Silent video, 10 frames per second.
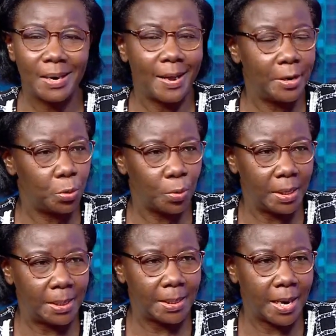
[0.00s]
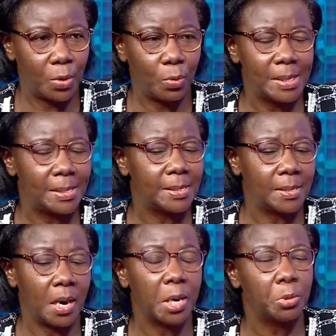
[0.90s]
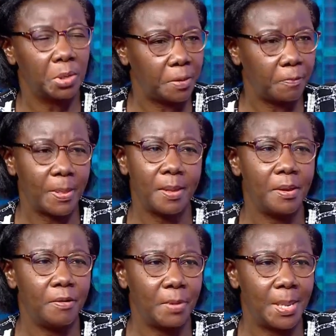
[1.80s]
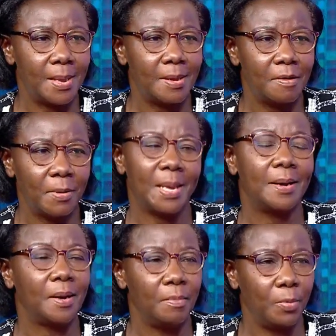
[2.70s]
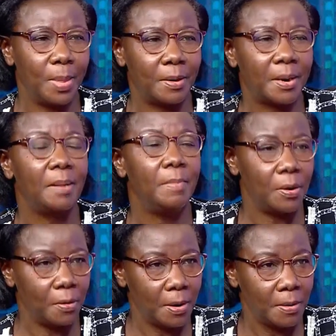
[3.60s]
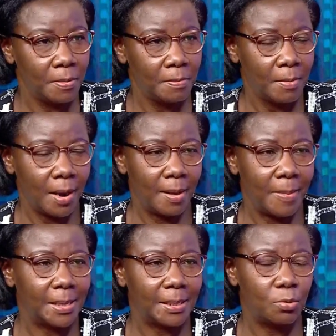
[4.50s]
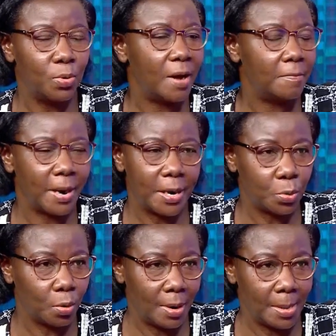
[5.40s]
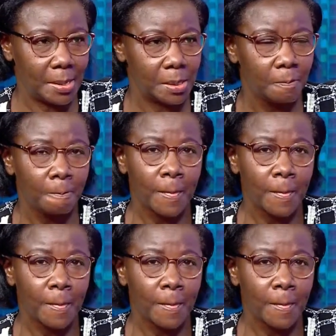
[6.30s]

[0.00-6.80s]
led to it, and what is this relationship with the criminal that could have led to all this?